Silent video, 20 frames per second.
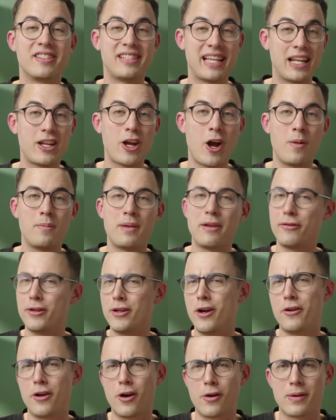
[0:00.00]
sent home if you
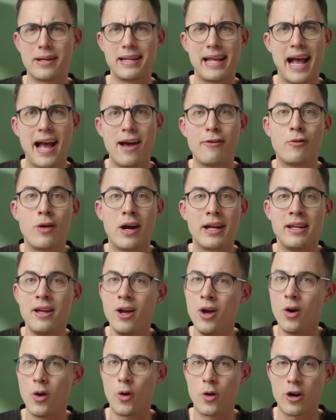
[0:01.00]
don't already have one
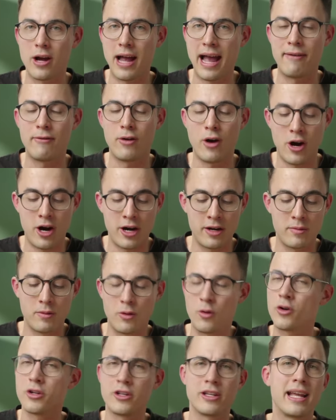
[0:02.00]
or have on,
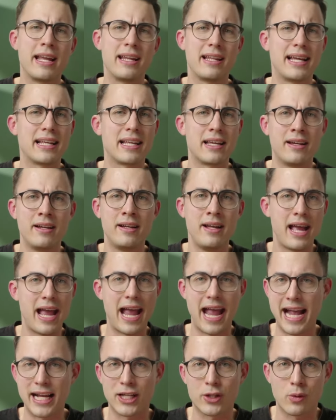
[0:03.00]
or you get like a
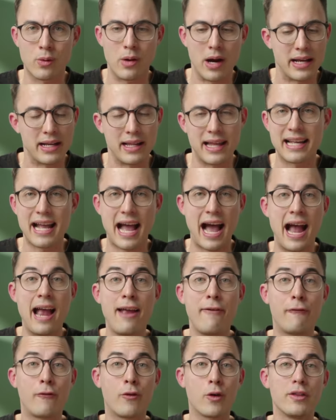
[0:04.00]
extra one. Like
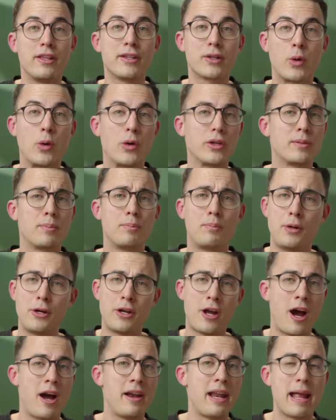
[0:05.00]
I, for this course,
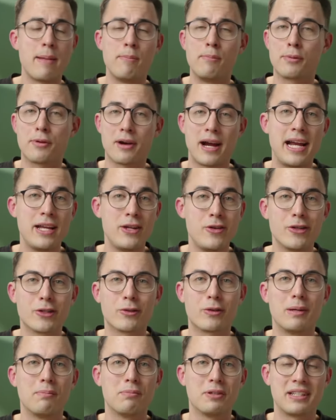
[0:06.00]
put on a brand new
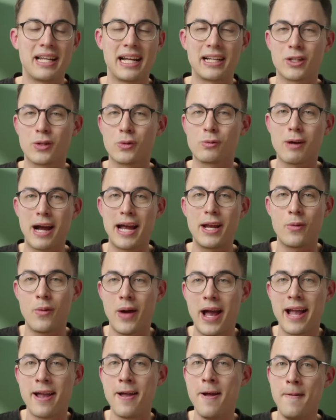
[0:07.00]
screen protector right
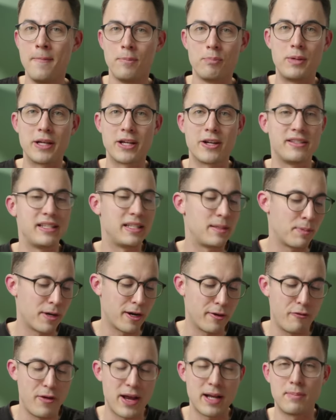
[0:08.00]
away because it's
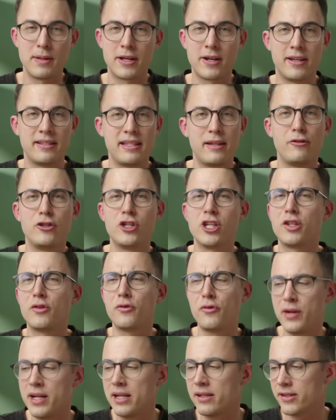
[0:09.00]
perfect, because it
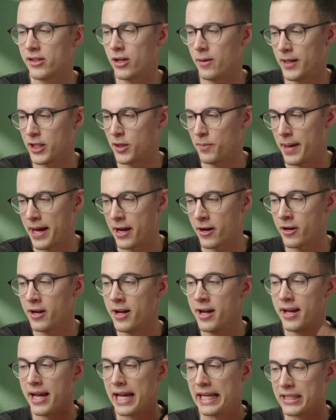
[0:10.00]
just feels so much better.
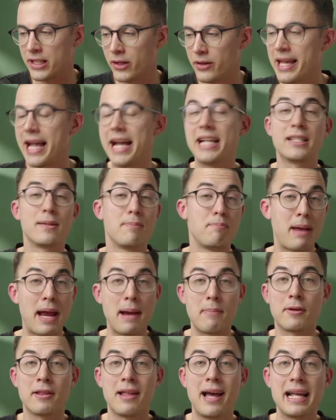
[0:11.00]
And so yes,
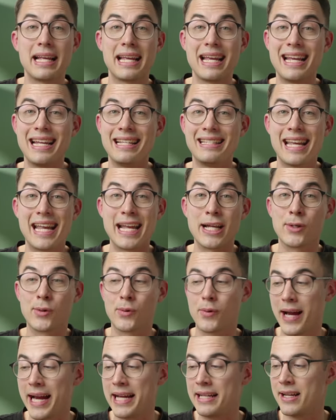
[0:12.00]
Paperlike is a
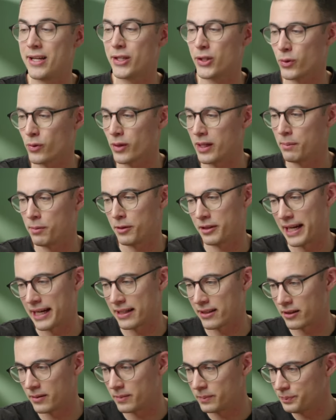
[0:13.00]
great screen
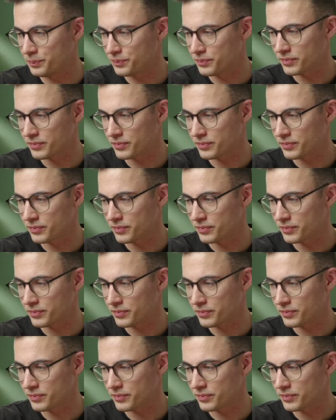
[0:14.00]
protector.